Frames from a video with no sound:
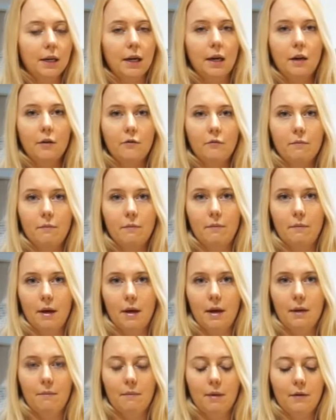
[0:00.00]
love
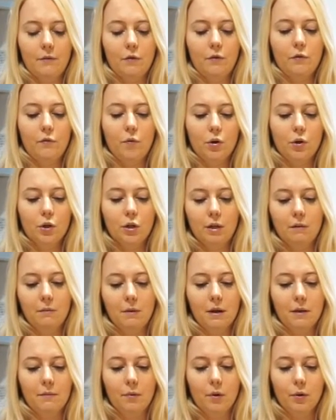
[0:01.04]
if you've watched any of
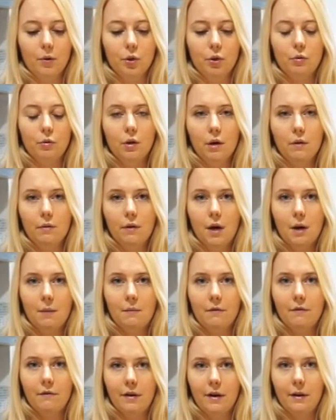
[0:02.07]
my other blogs, you know that I'm
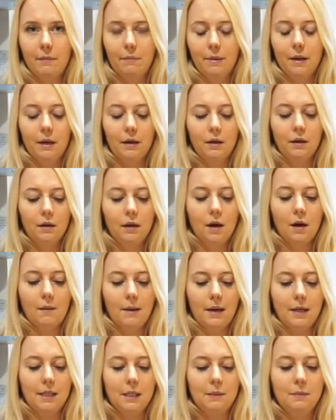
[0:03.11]
a very big
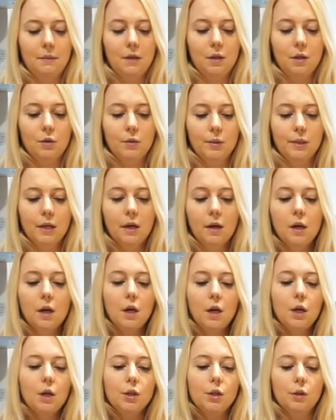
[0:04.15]
ATP user.
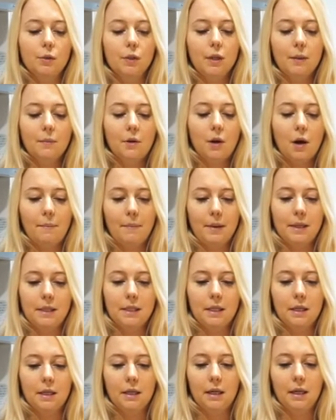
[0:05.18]
So Subcut,
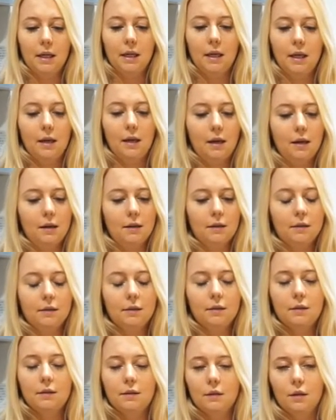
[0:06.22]
basically,
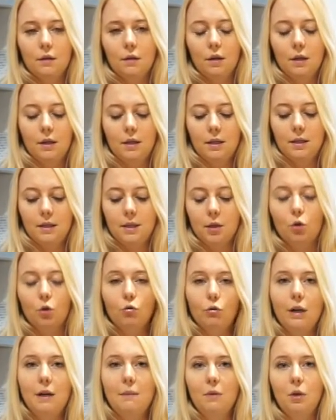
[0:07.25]
it's a
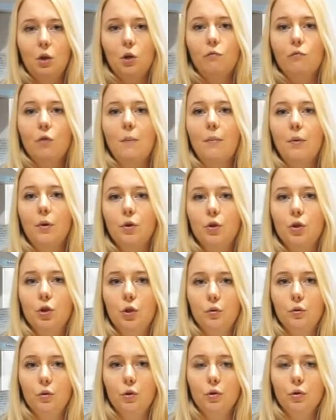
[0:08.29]
cream that you rub
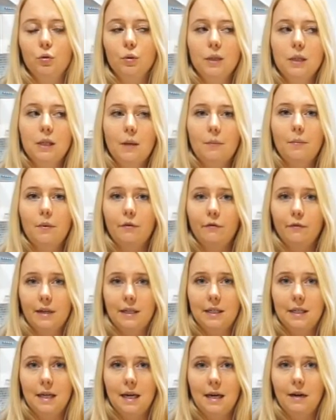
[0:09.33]
onto your stubborn
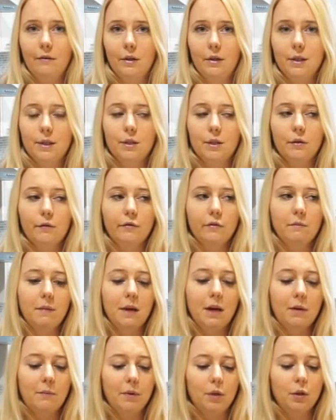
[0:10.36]
fatty areas. So for
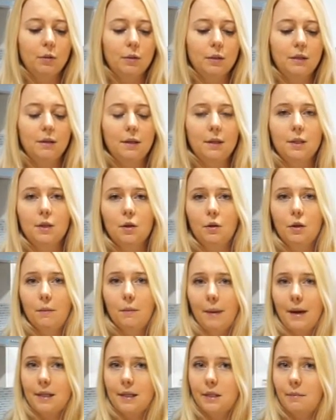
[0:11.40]
me, I've been using this on the
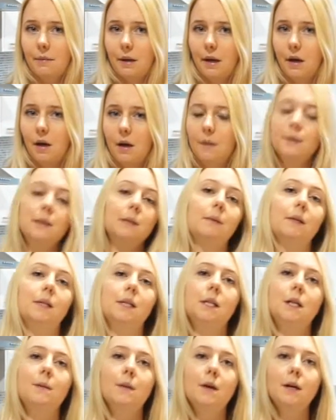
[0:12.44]
backs of my arms and my
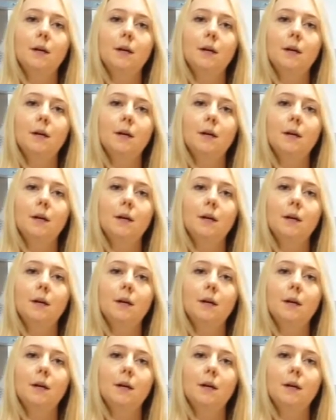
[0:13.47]
stomach,